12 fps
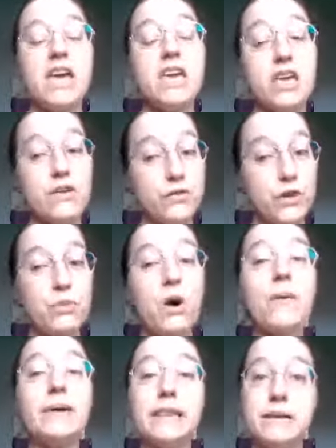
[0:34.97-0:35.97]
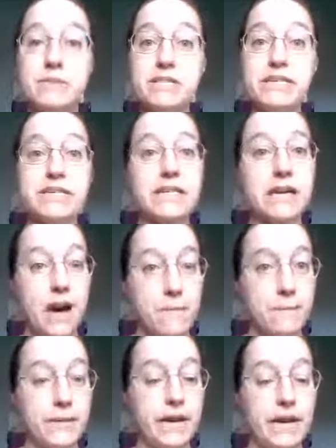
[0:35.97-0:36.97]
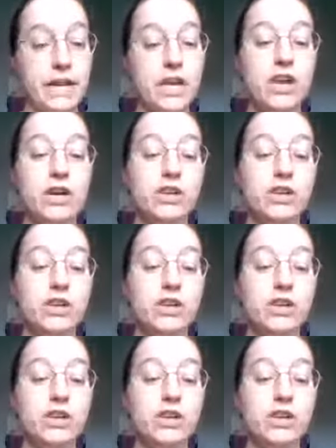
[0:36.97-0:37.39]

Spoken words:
If you are a limited company,